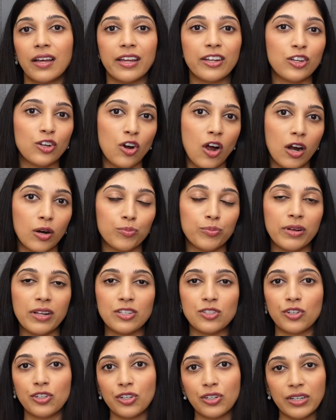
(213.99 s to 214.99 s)
in your
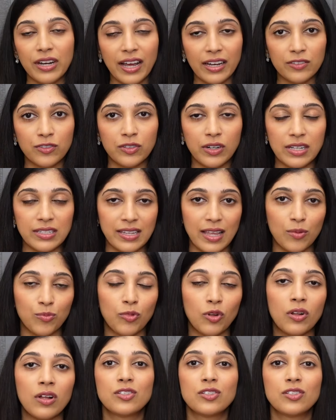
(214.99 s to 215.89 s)
armpits or your neck, for example.